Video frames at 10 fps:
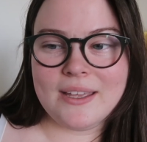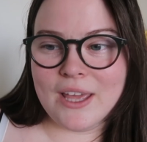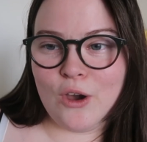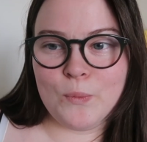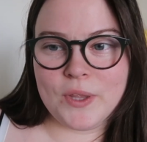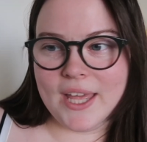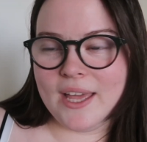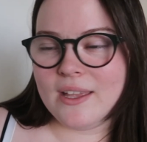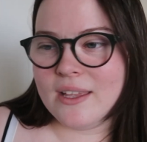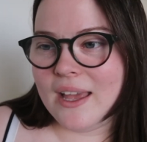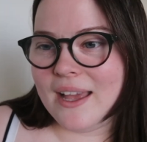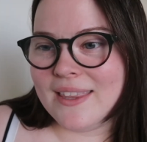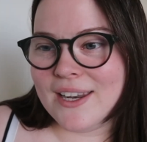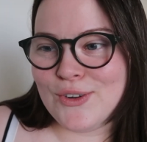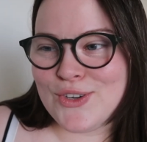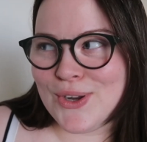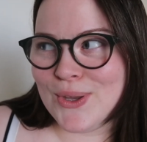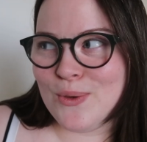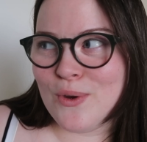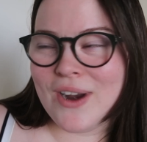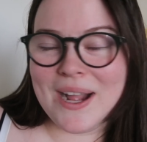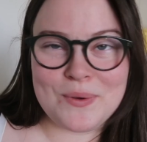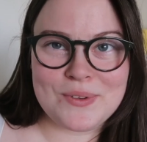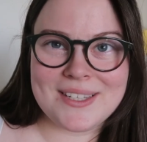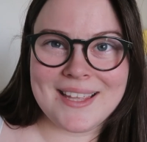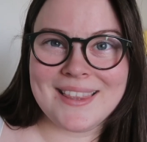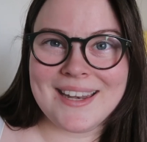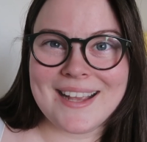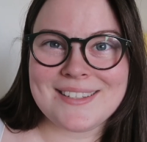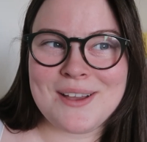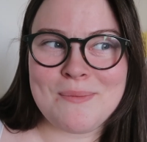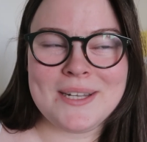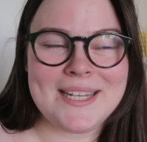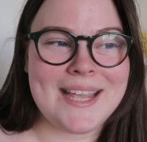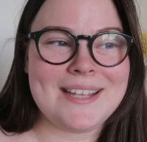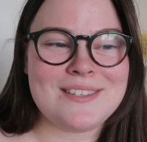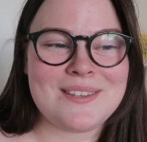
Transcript: get on with it, and then I'll show you around in the next couple of days.